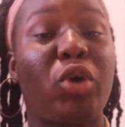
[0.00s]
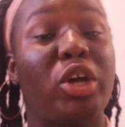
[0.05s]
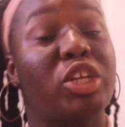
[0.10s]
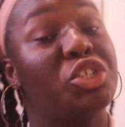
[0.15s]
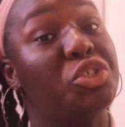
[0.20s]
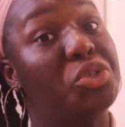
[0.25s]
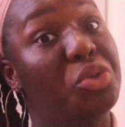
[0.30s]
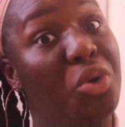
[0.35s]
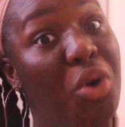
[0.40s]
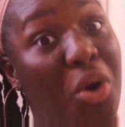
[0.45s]

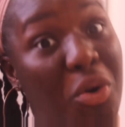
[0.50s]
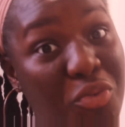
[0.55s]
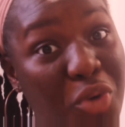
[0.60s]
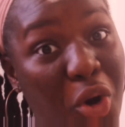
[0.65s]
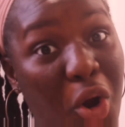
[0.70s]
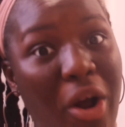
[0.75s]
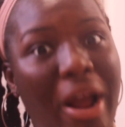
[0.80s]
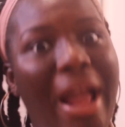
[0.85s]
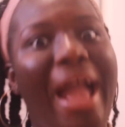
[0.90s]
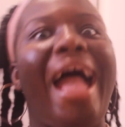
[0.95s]
questions you got
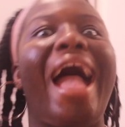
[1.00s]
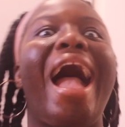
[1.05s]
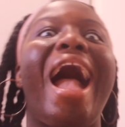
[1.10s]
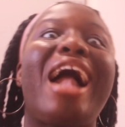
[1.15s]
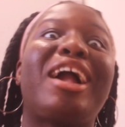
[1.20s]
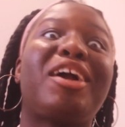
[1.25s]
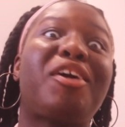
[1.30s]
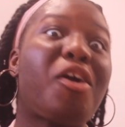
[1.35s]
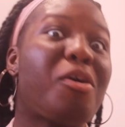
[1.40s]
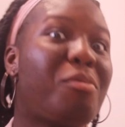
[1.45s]
wrong
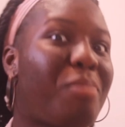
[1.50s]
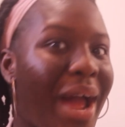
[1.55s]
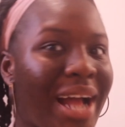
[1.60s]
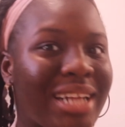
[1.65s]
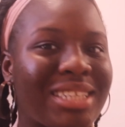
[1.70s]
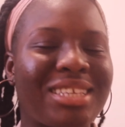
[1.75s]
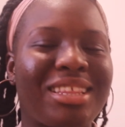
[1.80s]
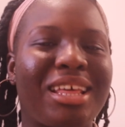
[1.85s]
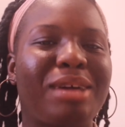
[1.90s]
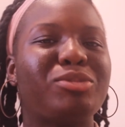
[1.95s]
and go
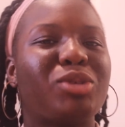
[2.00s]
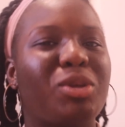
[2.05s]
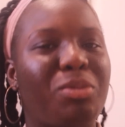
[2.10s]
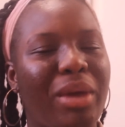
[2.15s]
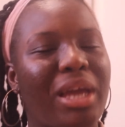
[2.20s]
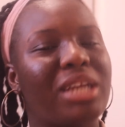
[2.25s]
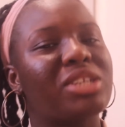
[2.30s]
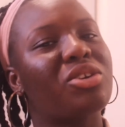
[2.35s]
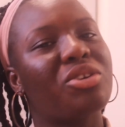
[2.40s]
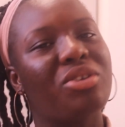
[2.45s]
back to them to
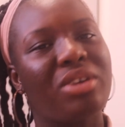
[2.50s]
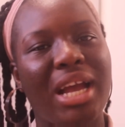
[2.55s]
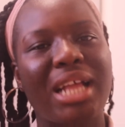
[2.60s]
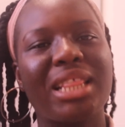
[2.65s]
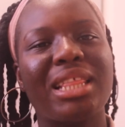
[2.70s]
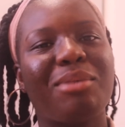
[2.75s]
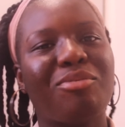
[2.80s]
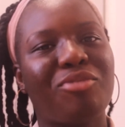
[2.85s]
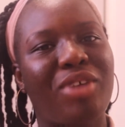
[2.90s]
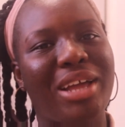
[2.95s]
make sure you
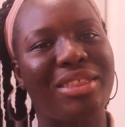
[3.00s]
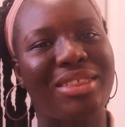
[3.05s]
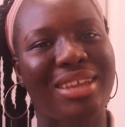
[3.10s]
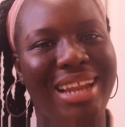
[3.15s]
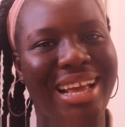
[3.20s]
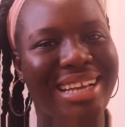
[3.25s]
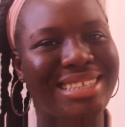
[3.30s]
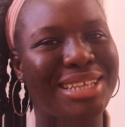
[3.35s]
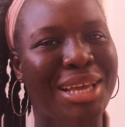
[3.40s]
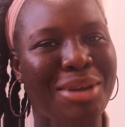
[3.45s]
get them right the
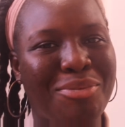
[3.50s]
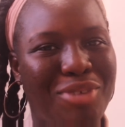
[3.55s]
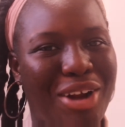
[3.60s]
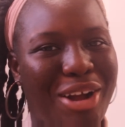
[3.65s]
next time